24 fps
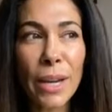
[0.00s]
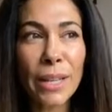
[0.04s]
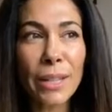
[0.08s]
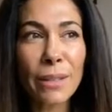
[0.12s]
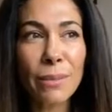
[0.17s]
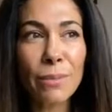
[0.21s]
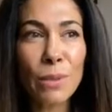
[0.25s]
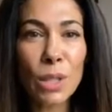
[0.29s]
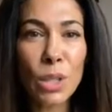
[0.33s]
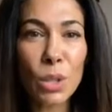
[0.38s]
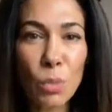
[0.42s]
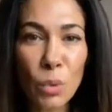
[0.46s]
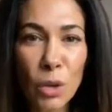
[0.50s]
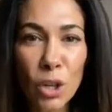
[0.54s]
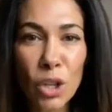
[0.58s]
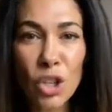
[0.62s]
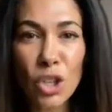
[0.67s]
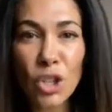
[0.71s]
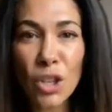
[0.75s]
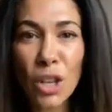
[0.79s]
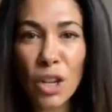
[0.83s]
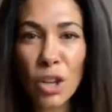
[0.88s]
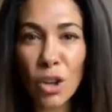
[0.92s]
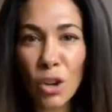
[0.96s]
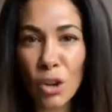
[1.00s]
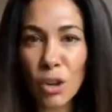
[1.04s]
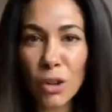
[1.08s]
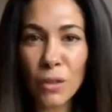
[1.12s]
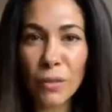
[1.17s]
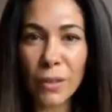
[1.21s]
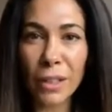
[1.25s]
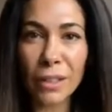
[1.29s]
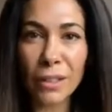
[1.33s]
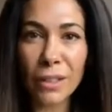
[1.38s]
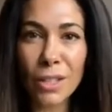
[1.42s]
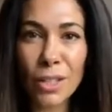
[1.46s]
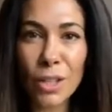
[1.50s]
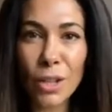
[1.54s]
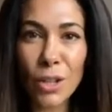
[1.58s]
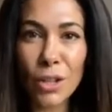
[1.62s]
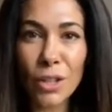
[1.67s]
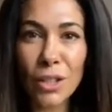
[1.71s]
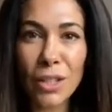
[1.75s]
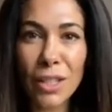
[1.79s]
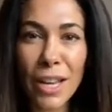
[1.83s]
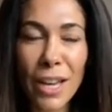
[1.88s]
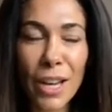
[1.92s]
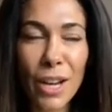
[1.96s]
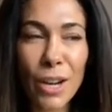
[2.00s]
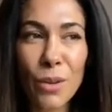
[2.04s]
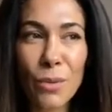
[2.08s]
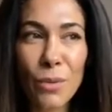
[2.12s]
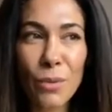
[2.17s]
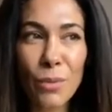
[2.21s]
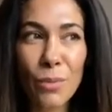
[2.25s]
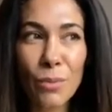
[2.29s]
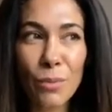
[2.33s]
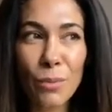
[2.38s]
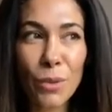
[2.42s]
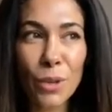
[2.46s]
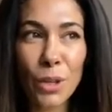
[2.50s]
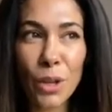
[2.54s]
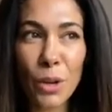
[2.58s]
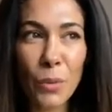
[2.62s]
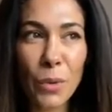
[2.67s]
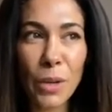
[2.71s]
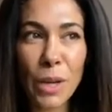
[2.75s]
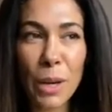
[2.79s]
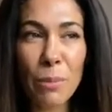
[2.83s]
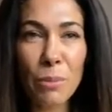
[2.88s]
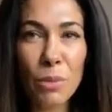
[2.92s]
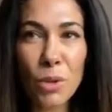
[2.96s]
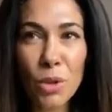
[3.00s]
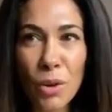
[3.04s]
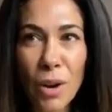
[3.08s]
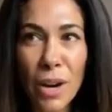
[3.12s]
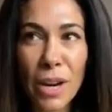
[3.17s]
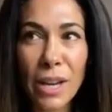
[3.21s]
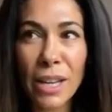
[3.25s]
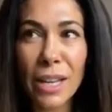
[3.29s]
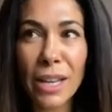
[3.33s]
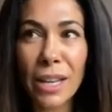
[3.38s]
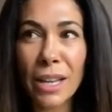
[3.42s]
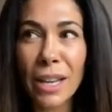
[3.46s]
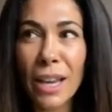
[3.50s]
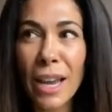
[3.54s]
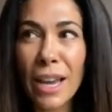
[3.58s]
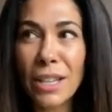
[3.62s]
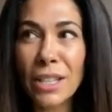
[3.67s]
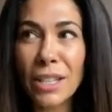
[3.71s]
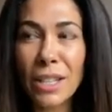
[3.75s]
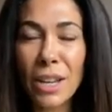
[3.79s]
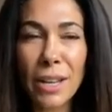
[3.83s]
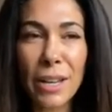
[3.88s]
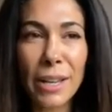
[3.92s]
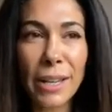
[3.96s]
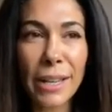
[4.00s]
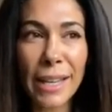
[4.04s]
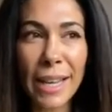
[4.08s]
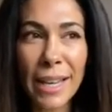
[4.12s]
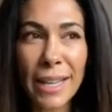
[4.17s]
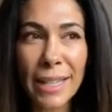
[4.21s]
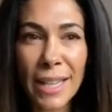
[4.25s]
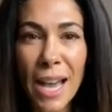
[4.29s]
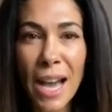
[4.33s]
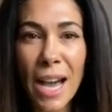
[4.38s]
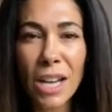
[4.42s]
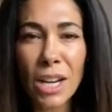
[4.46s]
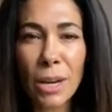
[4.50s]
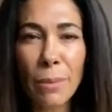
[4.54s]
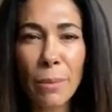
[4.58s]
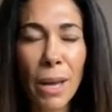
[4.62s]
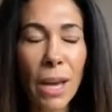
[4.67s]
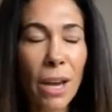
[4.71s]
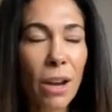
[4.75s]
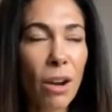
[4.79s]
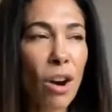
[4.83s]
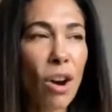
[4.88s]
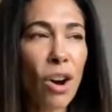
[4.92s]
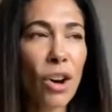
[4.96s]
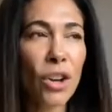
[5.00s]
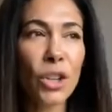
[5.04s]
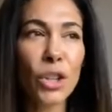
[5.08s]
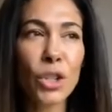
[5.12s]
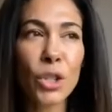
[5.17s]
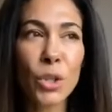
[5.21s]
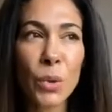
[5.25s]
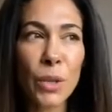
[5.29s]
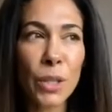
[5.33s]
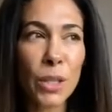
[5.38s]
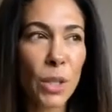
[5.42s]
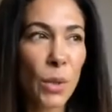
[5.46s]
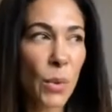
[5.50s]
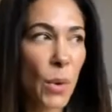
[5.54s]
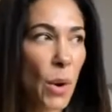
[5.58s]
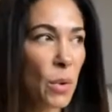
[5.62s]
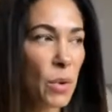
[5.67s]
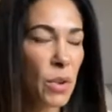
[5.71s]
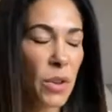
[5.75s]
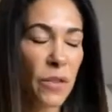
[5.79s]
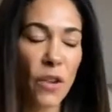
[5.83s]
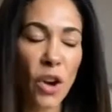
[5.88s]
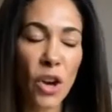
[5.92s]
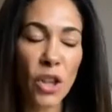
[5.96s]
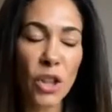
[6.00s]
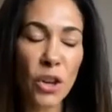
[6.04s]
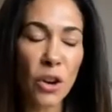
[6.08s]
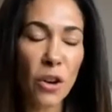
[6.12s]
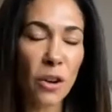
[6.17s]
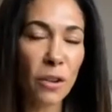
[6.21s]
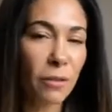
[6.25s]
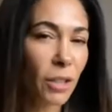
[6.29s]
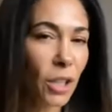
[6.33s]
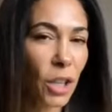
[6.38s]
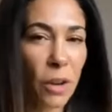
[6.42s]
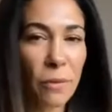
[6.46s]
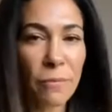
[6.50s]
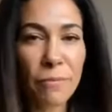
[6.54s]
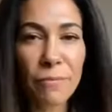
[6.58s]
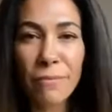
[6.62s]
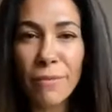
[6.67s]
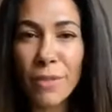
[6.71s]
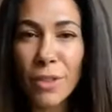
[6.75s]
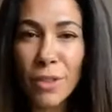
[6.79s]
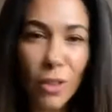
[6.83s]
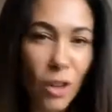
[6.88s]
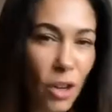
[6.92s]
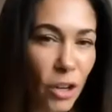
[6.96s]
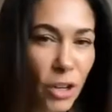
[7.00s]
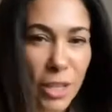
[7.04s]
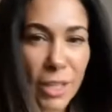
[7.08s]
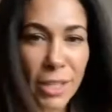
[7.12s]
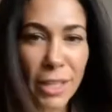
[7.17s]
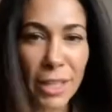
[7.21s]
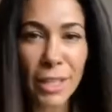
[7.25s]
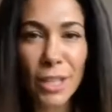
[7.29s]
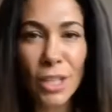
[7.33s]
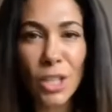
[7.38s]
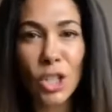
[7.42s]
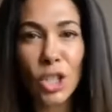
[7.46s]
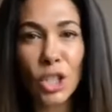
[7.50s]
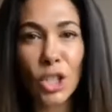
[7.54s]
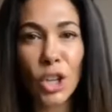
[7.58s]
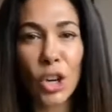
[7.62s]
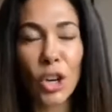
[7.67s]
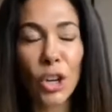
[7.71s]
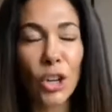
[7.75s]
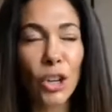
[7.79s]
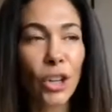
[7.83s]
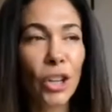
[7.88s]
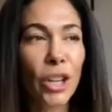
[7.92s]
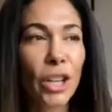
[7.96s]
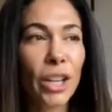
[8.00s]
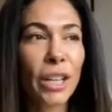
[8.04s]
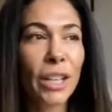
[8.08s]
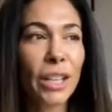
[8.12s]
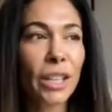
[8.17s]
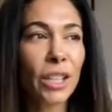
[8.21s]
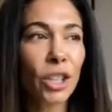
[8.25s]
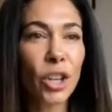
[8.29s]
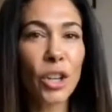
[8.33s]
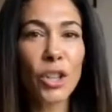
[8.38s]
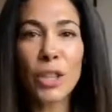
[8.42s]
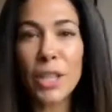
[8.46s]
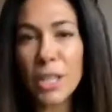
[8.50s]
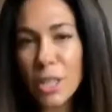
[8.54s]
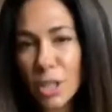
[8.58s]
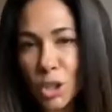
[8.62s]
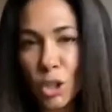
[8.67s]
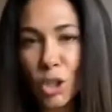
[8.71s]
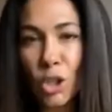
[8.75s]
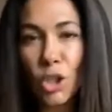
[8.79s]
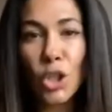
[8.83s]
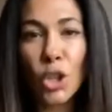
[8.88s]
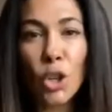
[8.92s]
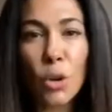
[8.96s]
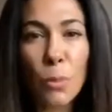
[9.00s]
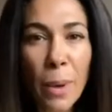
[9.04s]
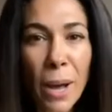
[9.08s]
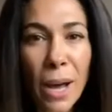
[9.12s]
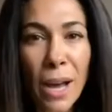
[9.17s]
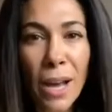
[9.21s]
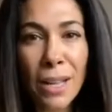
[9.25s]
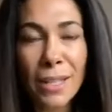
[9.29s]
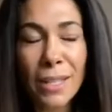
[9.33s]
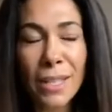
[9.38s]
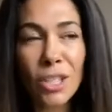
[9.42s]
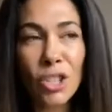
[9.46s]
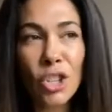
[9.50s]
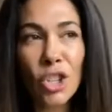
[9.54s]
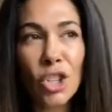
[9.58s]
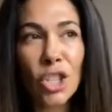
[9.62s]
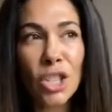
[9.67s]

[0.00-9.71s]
I switched that over. So now, when I'm training and it gets hard, I'm like, oh, you're doing so well, you've only got 30 seconds to go, this too shall pass.